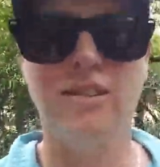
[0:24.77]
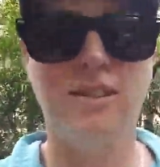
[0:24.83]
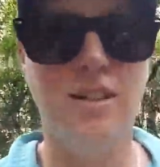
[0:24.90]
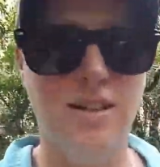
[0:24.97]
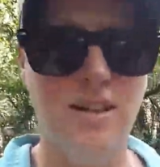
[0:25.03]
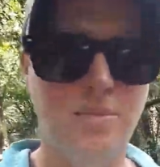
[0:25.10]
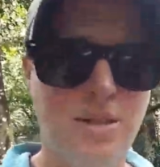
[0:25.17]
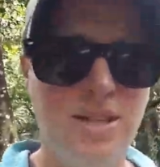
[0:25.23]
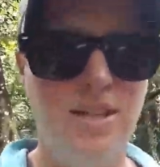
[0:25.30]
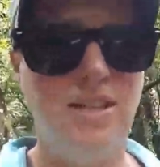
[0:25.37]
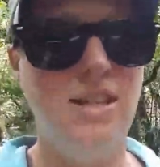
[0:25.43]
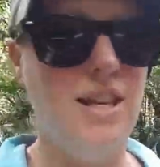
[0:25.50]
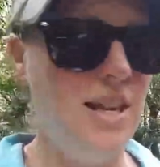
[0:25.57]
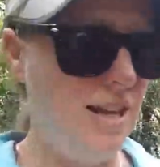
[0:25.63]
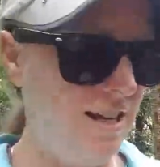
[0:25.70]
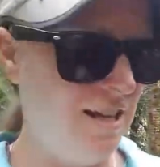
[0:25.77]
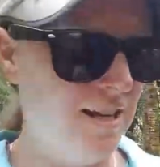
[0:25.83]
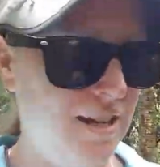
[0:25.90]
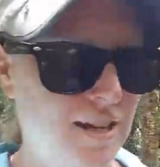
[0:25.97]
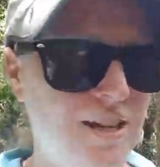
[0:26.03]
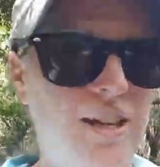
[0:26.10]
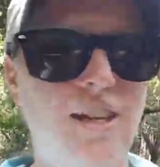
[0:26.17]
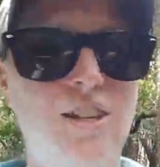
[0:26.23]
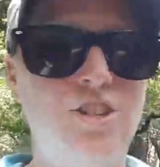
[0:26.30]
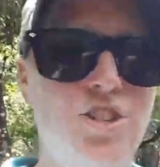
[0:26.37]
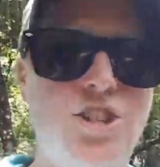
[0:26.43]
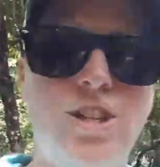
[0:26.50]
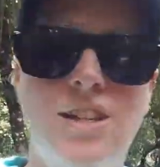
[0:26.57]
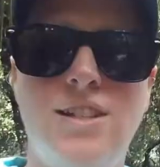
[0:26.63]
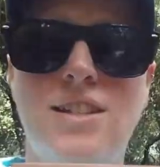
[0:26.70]
I'm in the
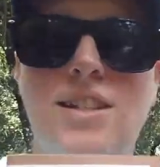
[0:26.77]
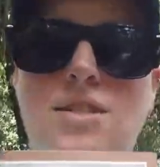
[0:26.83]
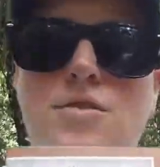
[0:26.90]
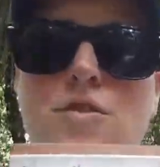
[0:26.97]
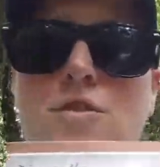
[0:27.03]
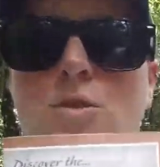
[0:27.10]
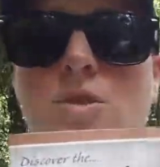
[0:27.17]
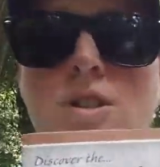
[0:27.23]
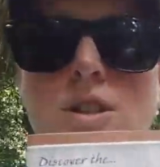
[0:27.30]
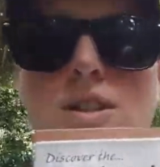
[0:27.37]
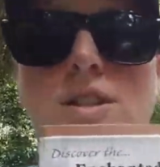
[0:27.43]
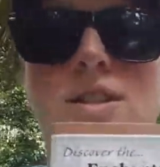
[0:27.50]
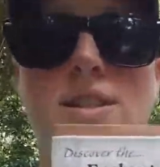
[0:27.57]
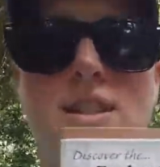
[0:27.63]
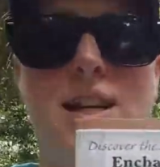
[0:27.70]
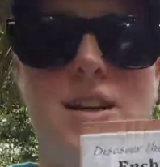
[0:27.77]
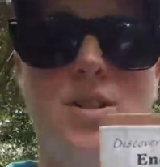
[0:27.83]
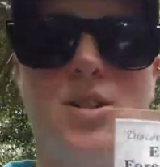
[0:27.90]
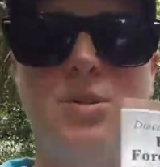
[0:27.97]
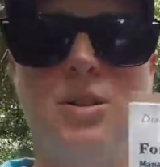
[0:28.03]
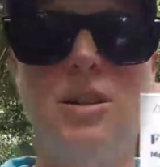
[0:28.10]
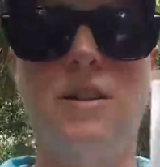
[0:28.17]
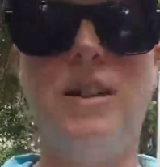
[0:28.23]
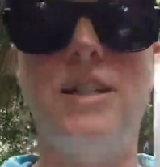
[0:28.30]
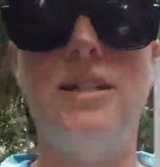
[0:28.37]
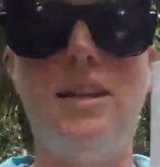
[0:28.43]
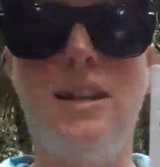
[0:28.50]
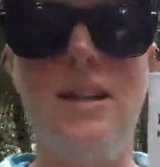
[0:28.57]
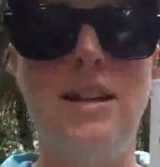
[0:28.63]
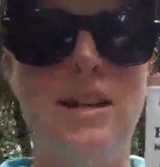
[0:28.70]
Enchanted Forest Sanctuary
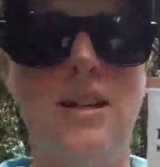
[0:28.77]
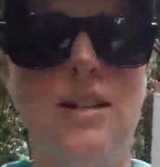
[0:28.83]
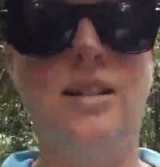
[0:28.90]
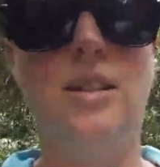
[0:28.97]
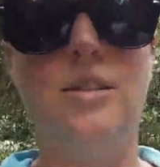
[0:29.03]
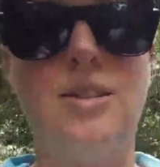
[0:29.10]
today near